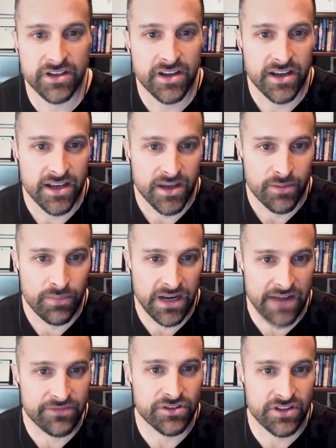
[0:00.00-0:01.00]
Mm-hmm.
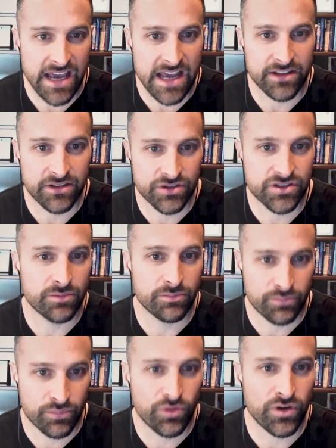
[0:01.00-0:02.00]
But after that, there's
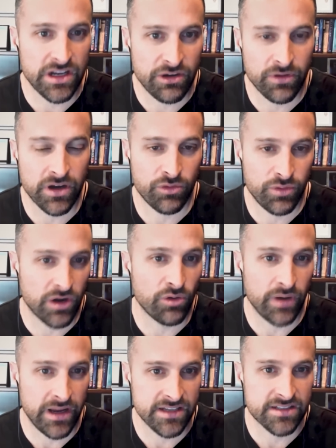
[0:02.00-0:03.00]
some pretty
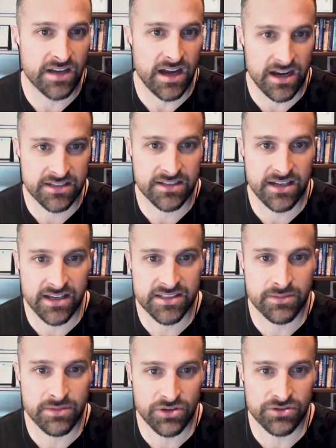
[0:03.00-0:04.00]
quick ways to
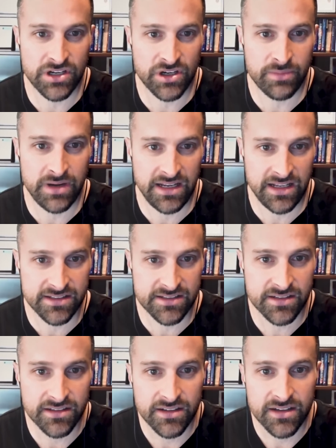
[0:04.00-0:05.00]
oxidize some of those
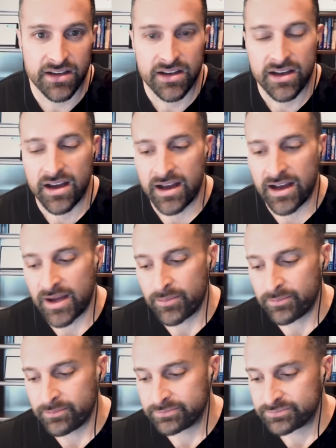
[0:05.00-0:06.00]
intermediates.
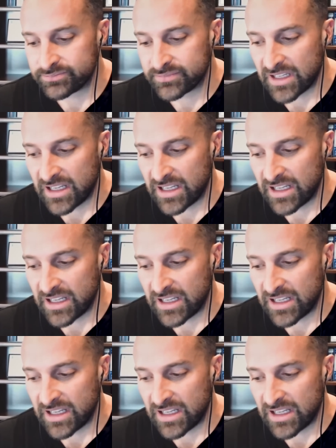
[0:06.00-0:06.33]
Um,